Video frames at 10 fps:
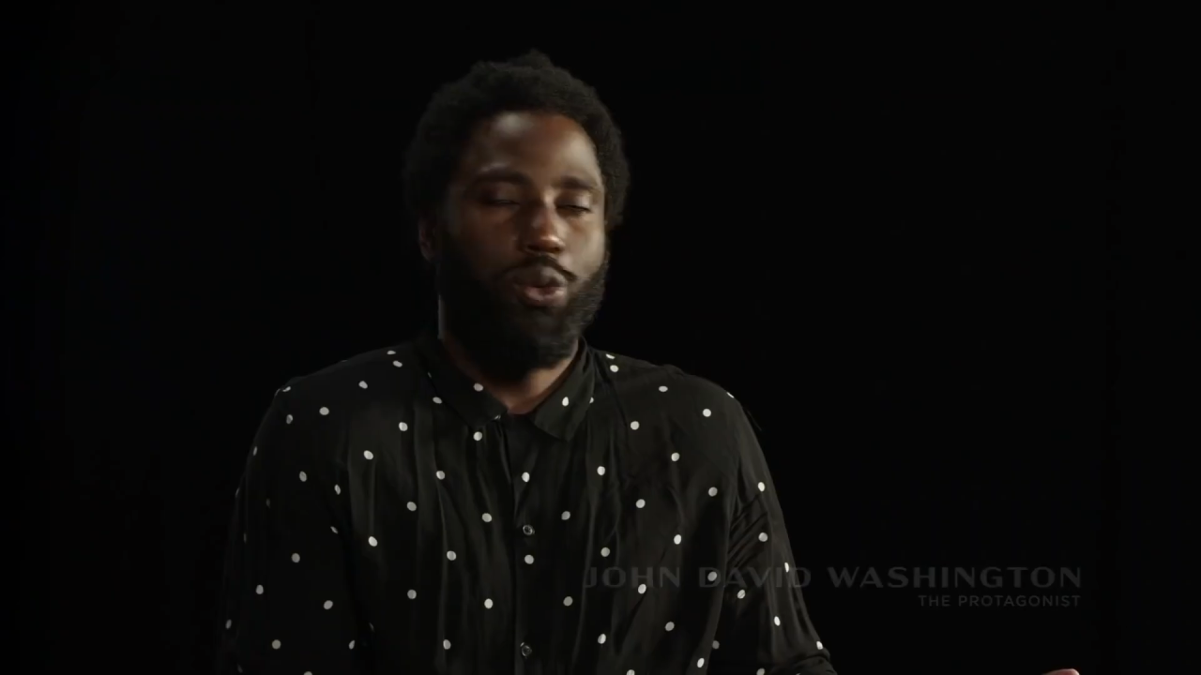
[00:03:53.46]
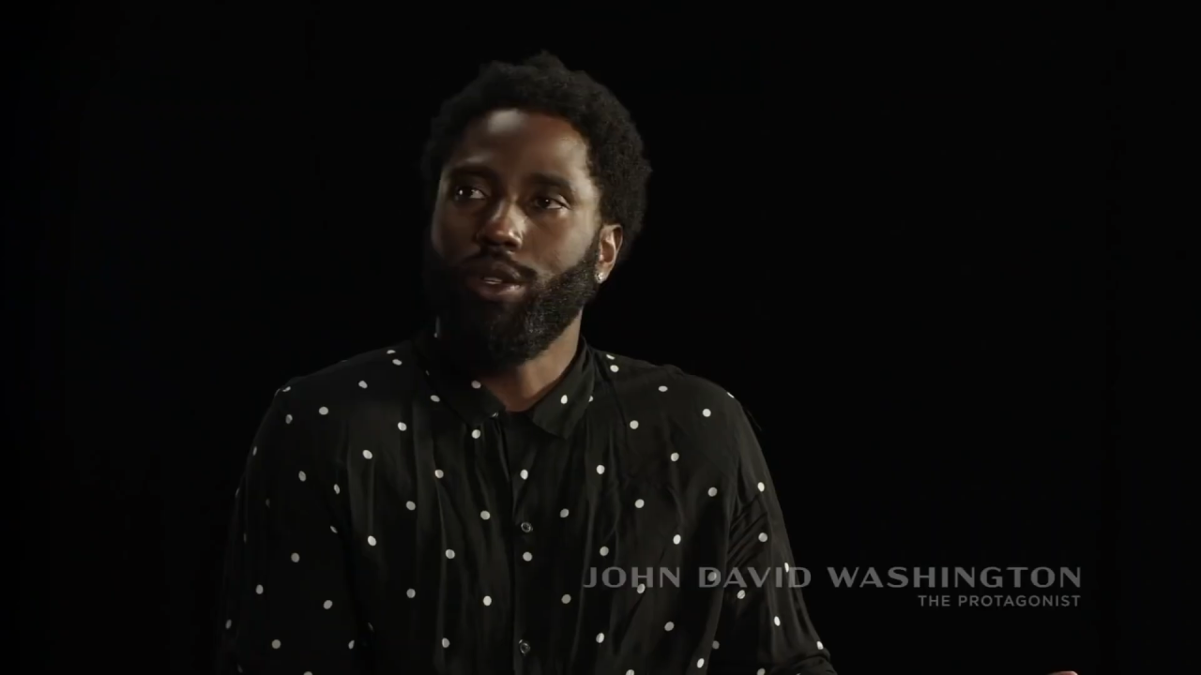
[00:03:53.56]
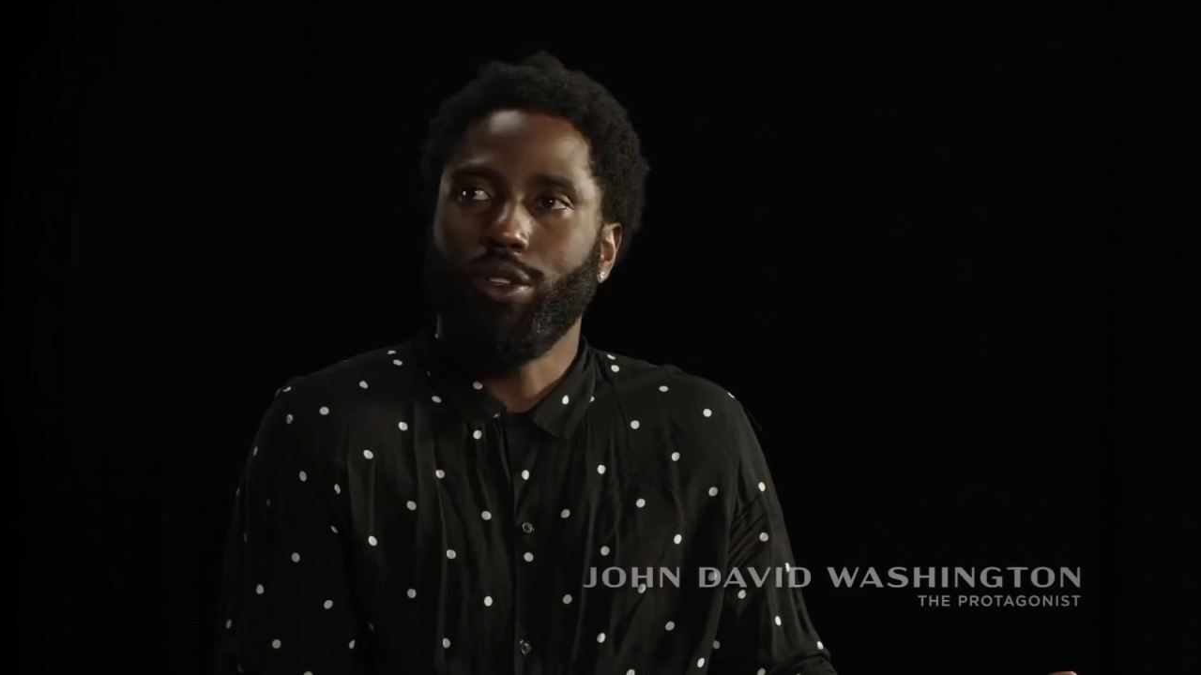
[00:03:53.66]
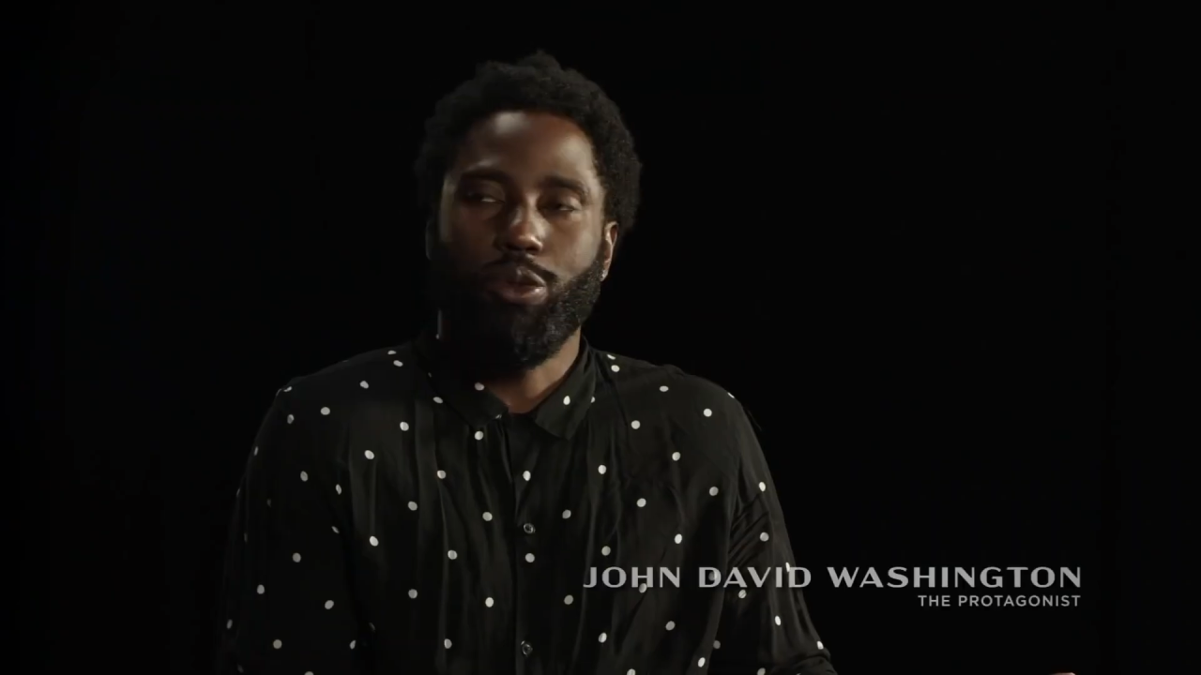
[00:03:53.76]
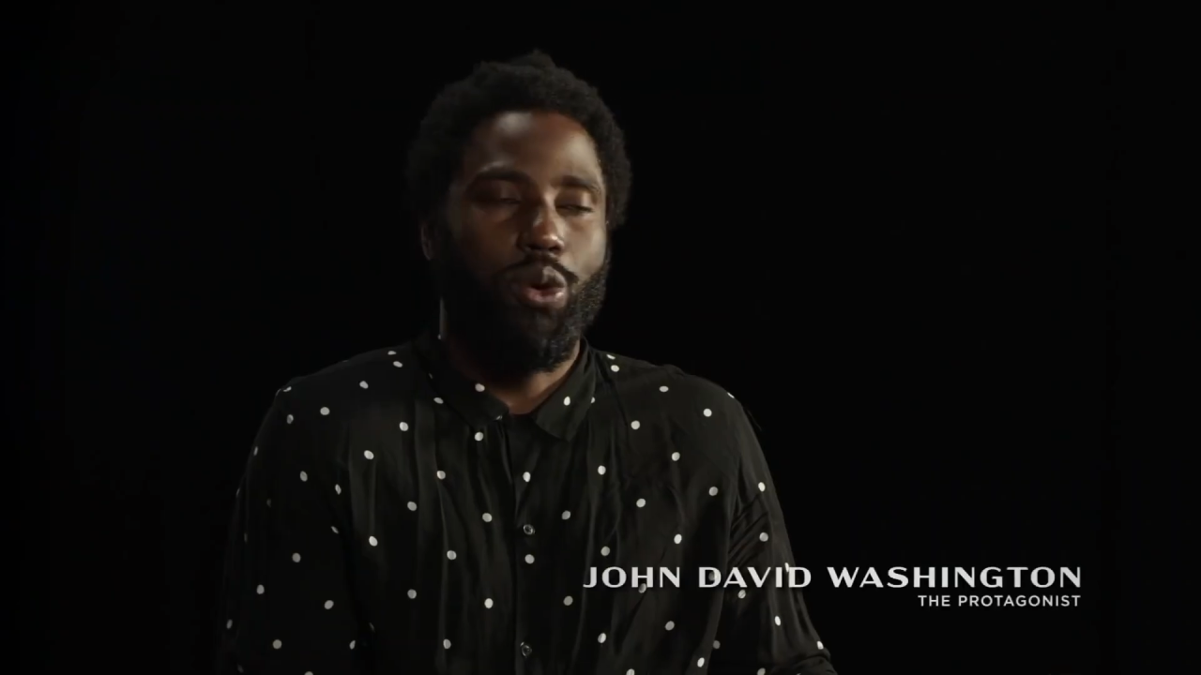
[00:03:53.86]

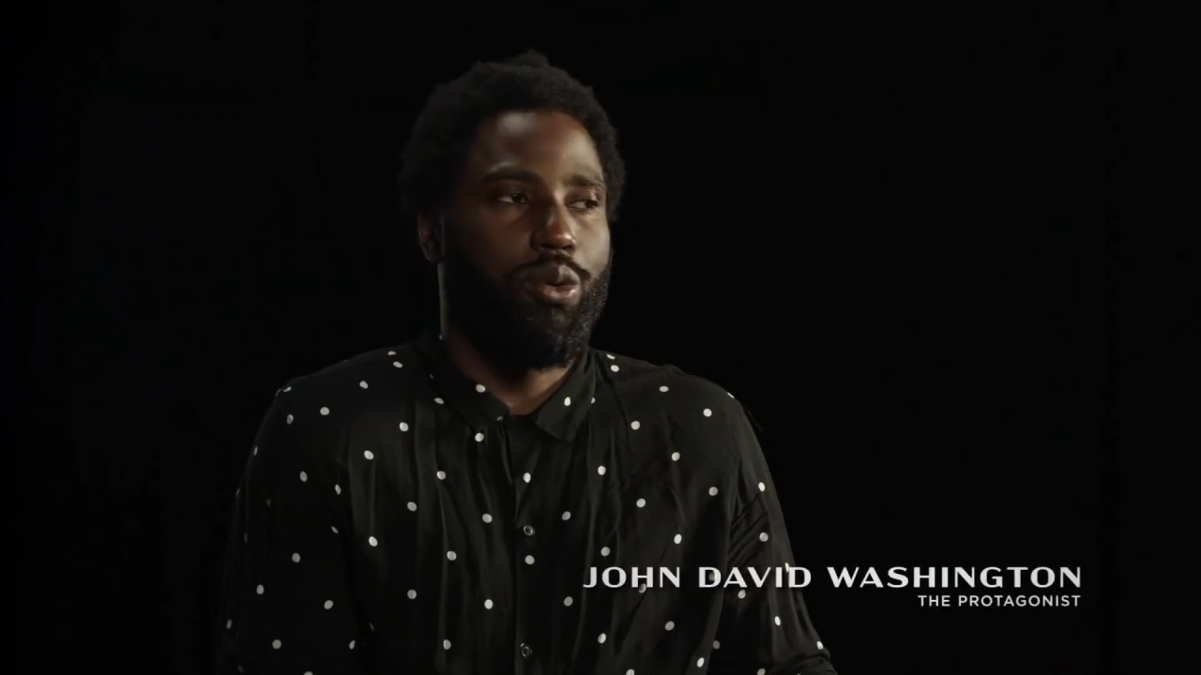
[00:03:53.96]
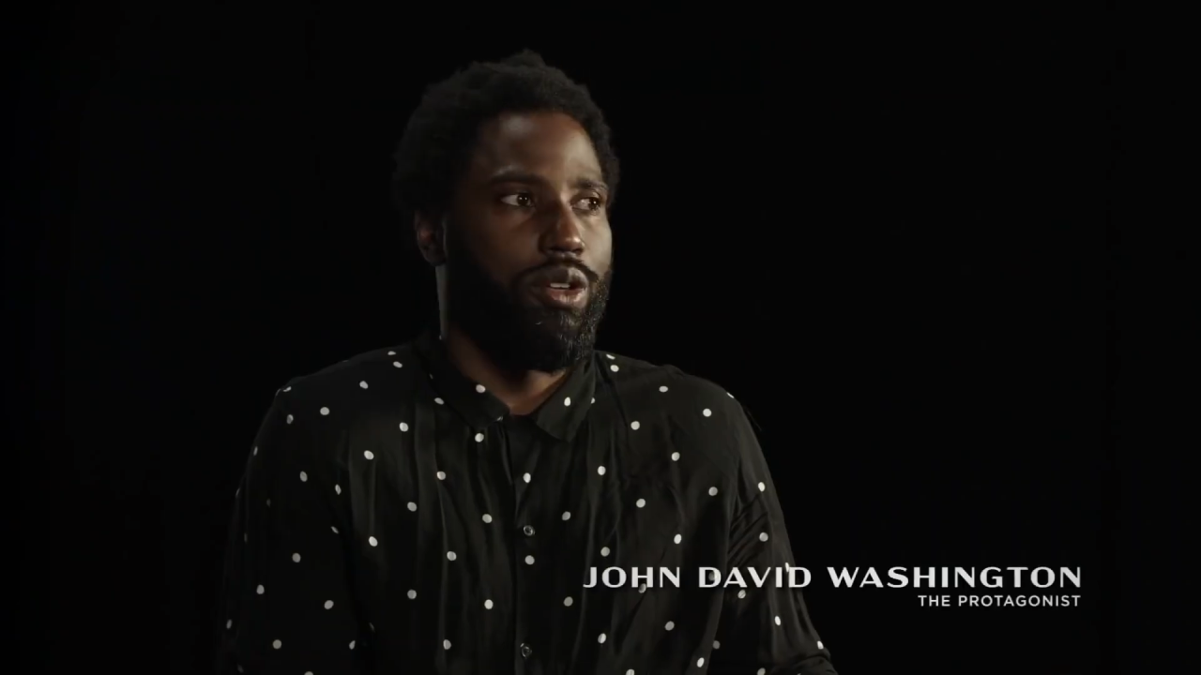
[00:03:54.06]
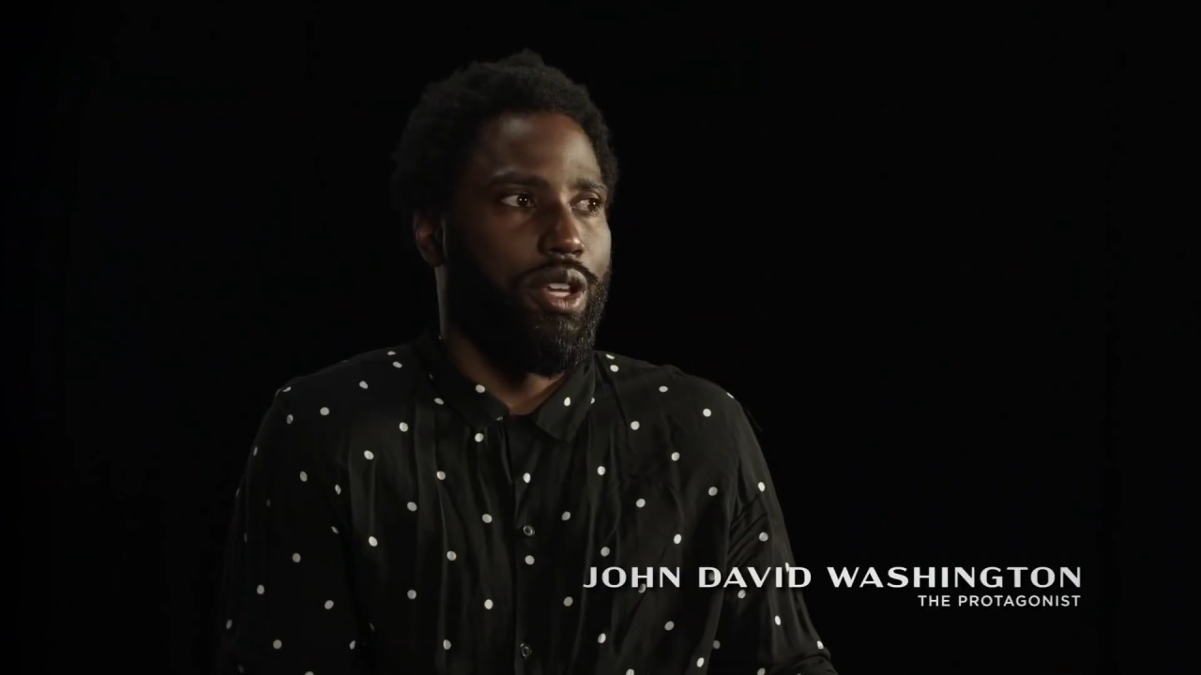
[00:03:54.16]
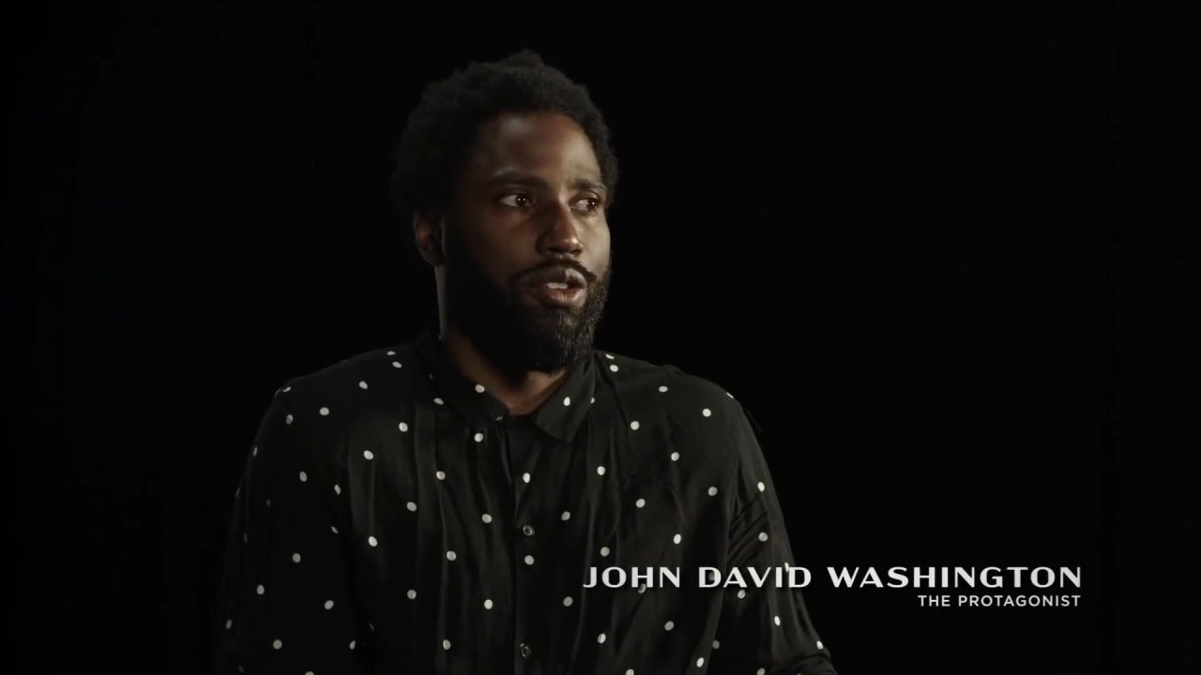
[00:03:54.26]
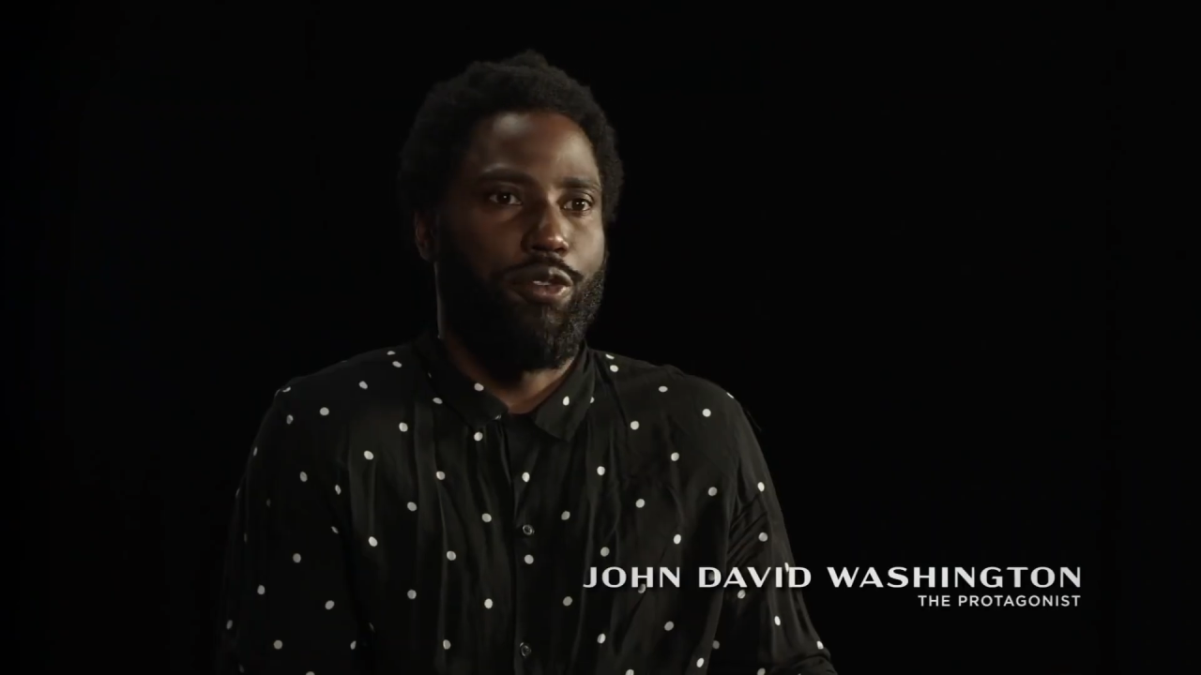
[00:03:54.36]
and
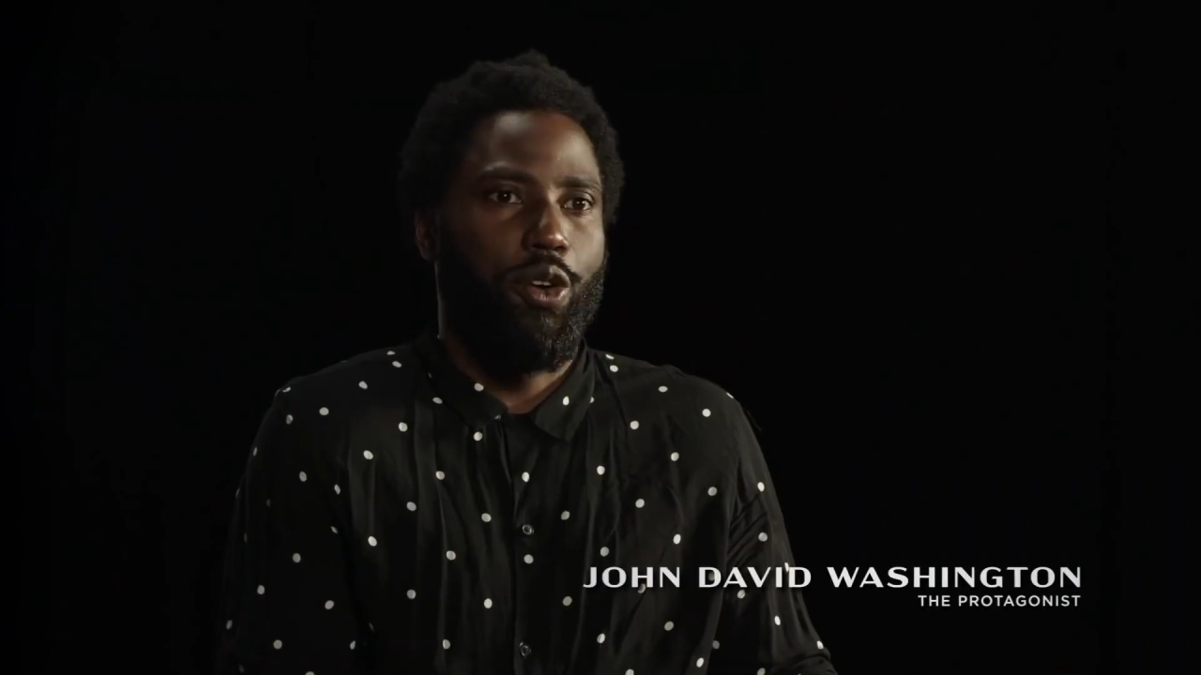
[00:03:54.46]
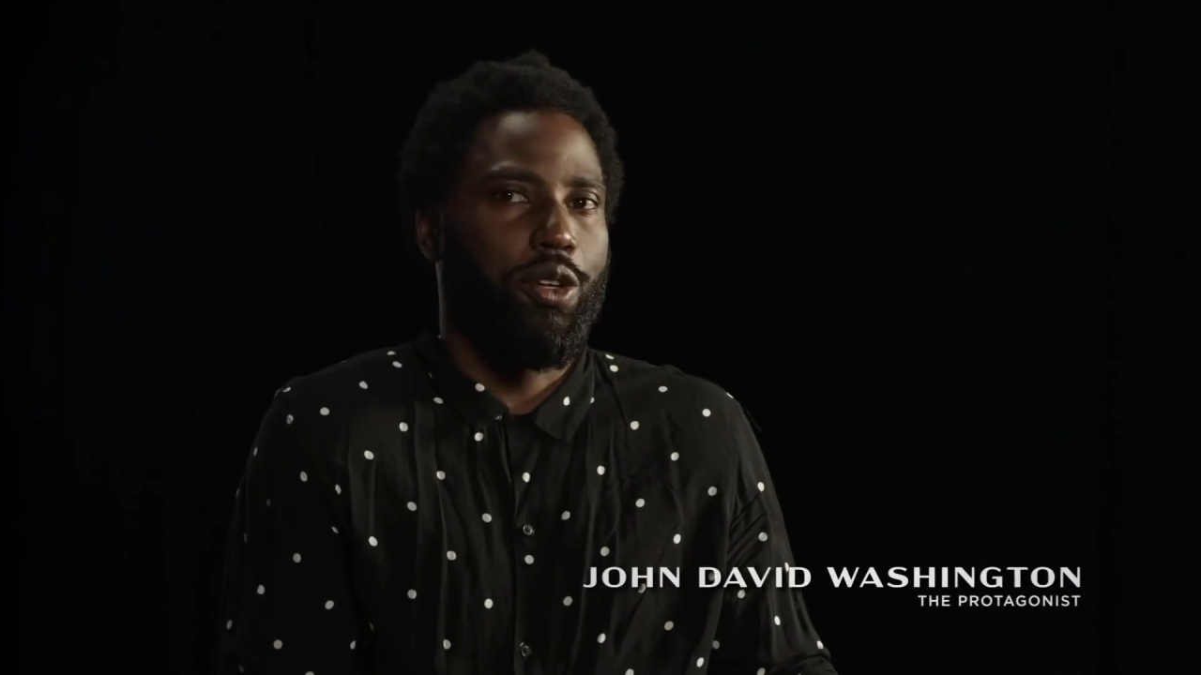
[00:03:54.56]
well,